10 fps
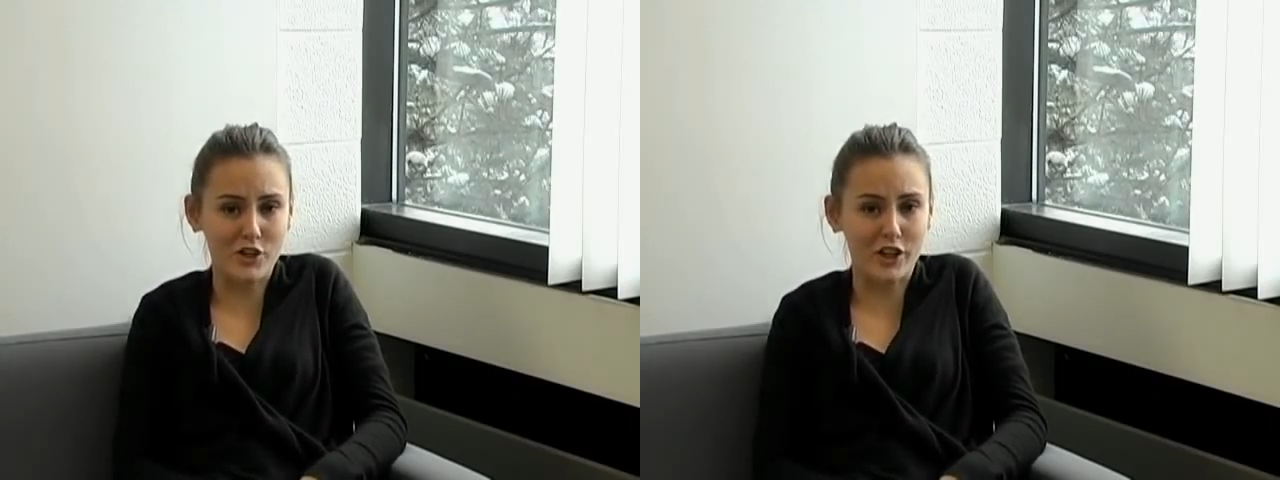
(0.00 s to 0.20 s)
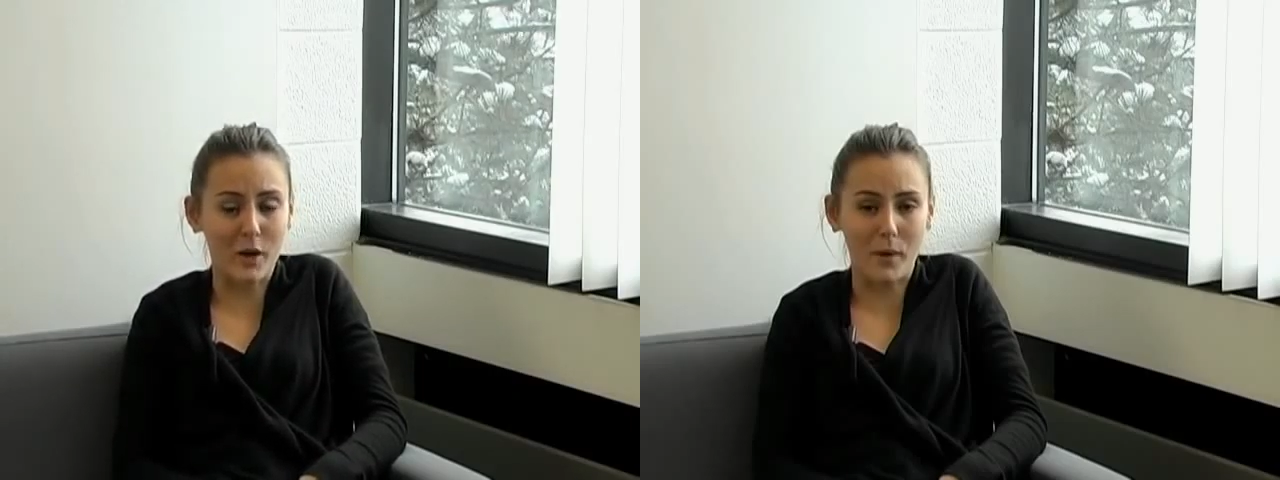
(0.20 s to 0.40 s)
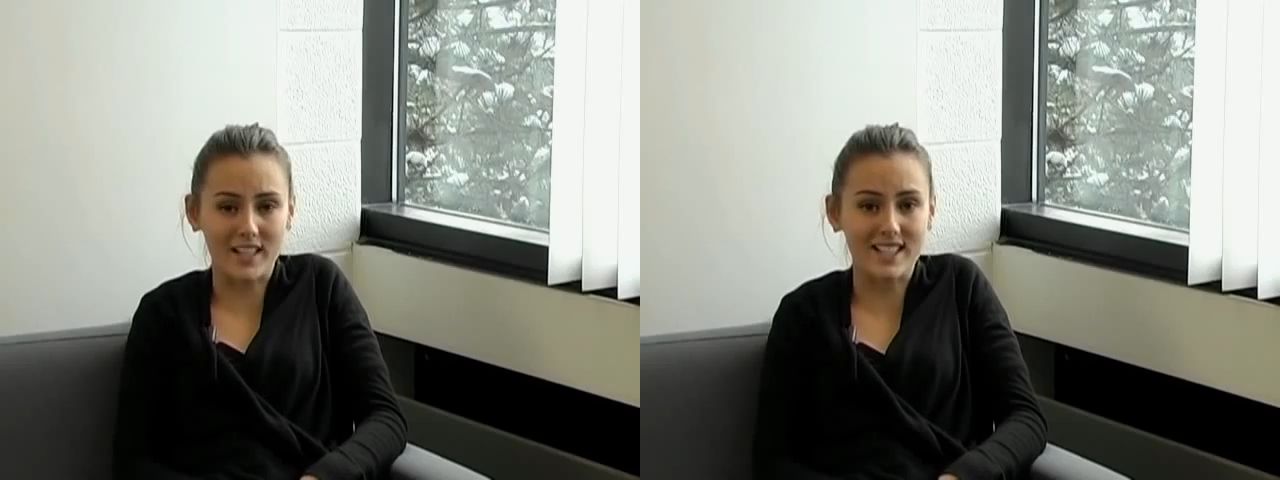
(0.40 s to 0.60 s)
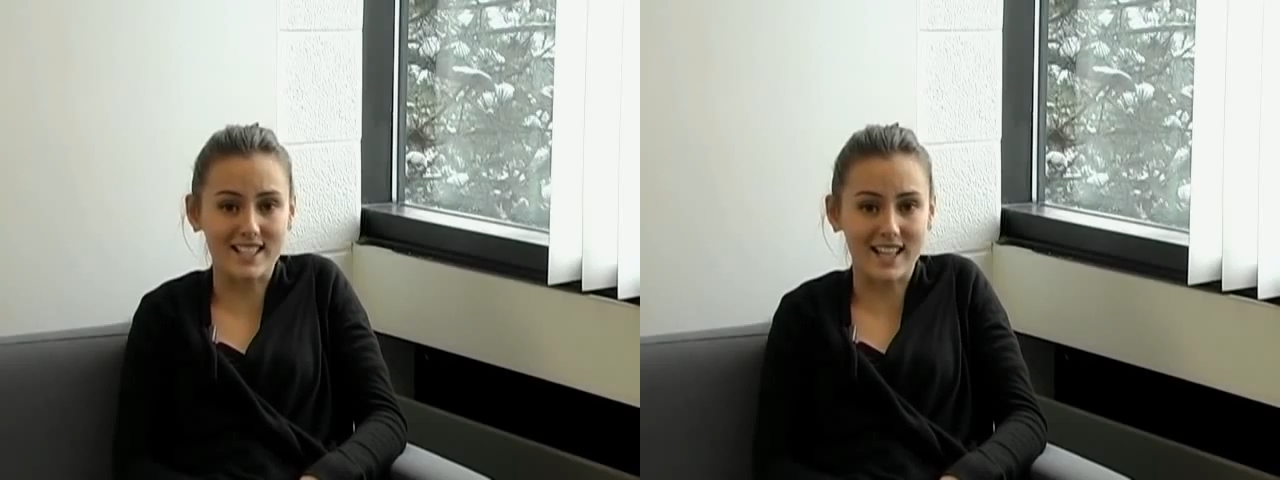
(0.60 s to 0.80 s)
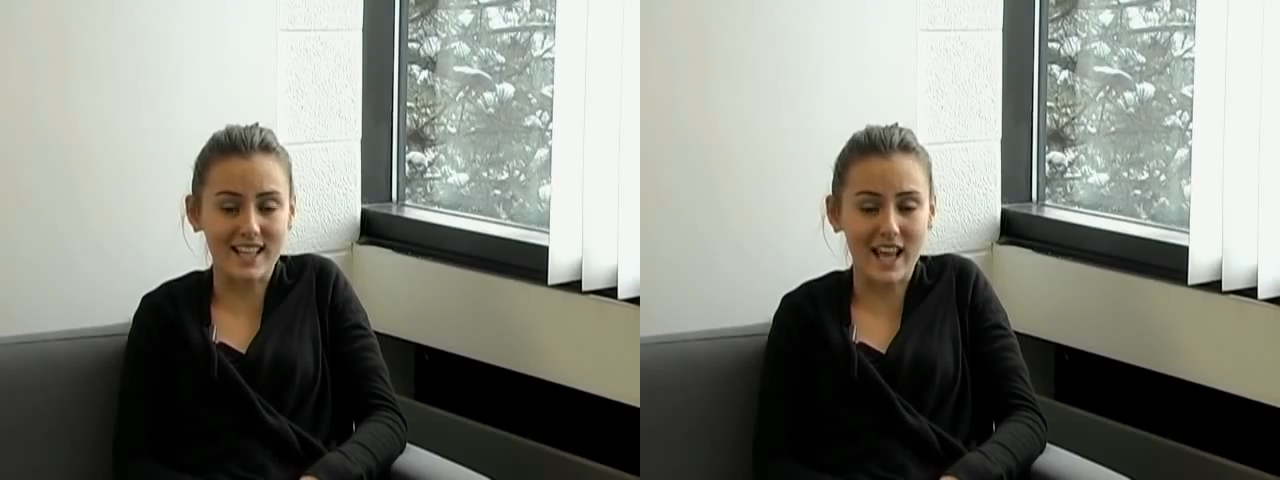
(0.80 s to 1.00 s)
sure I wanted to
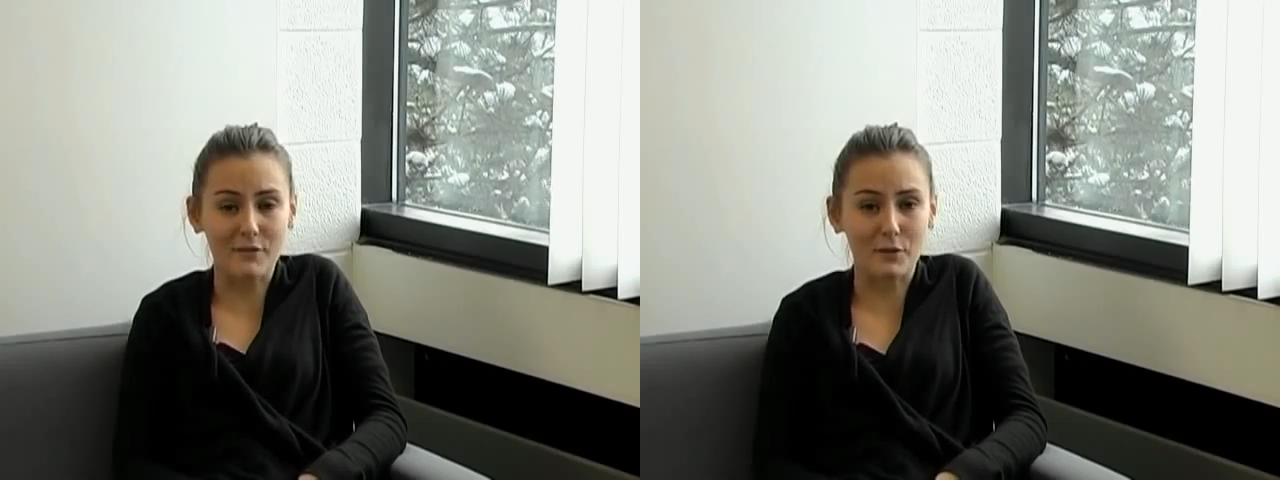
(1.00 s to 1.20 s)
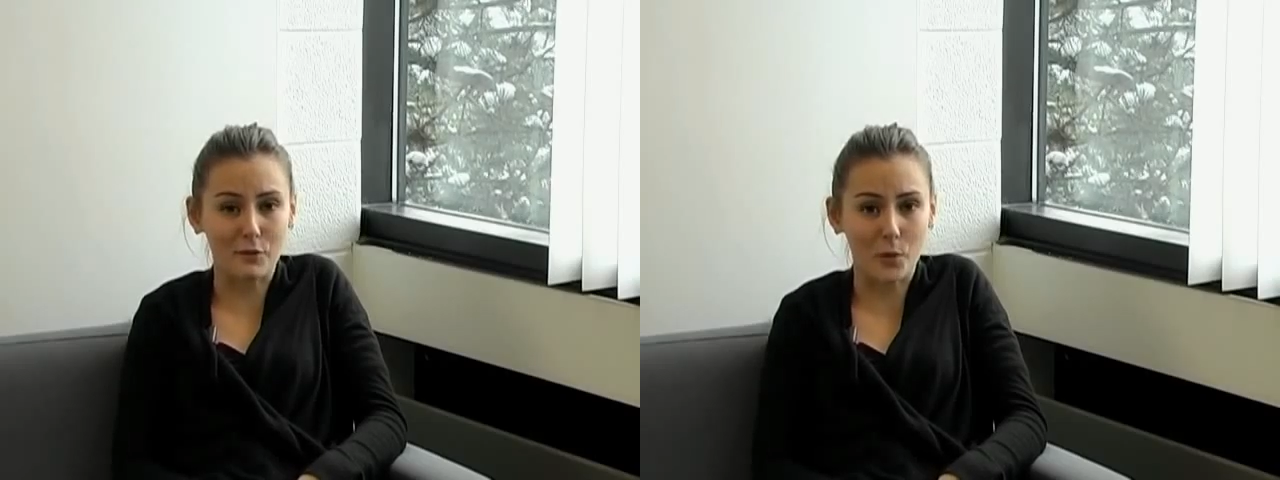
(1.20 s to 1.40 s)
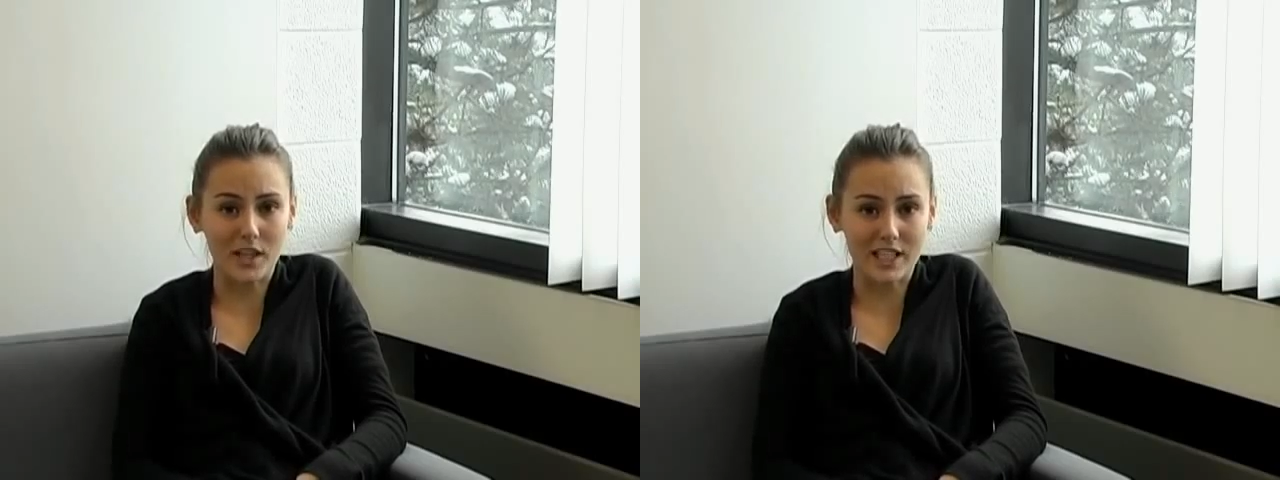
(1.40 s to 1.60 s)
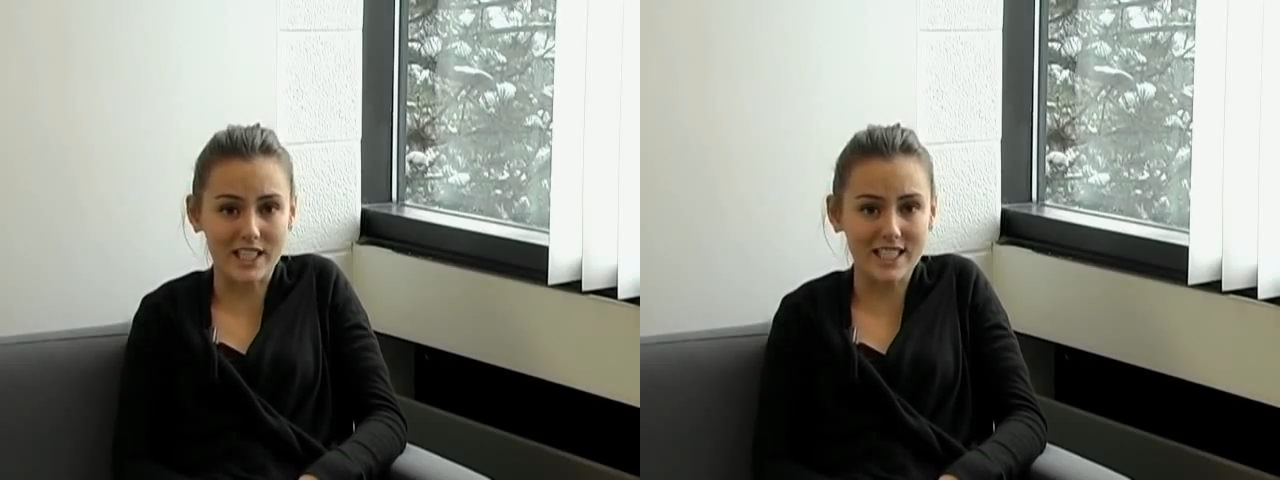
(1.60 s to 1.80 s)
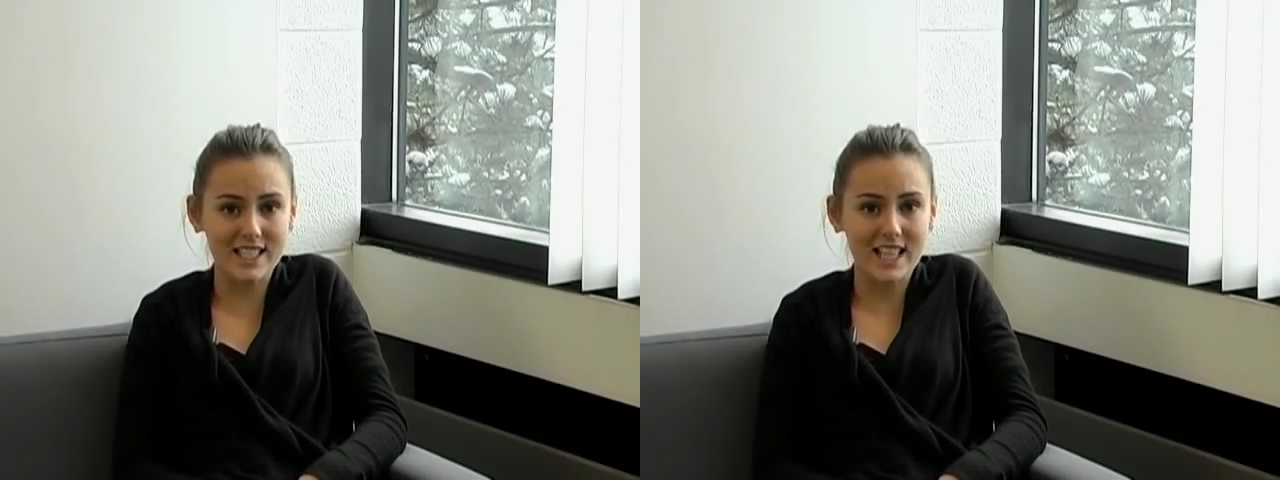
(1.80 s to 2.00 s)
study that for 4
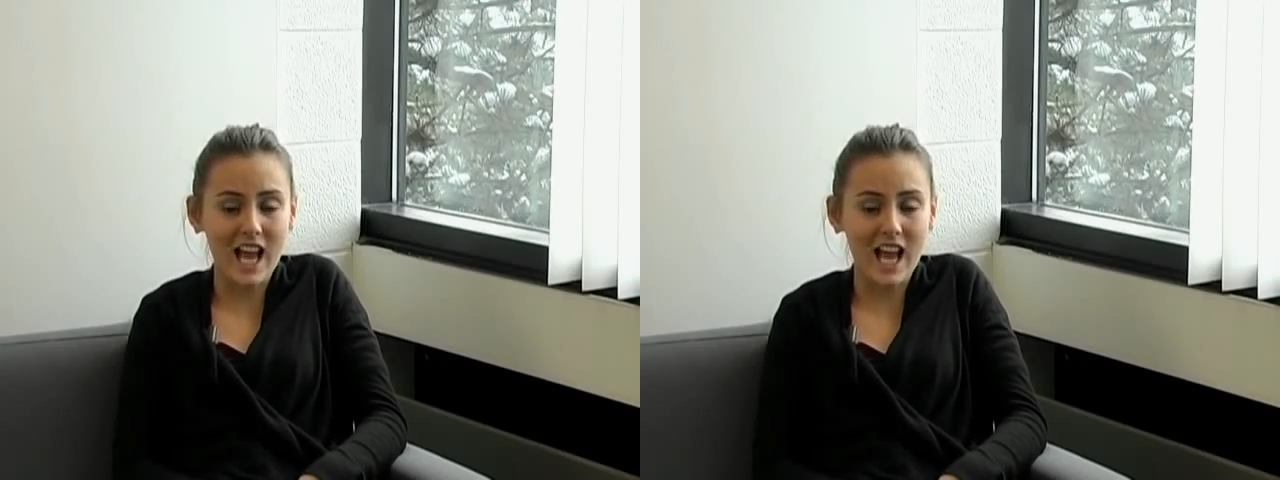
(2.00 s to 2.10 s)
years,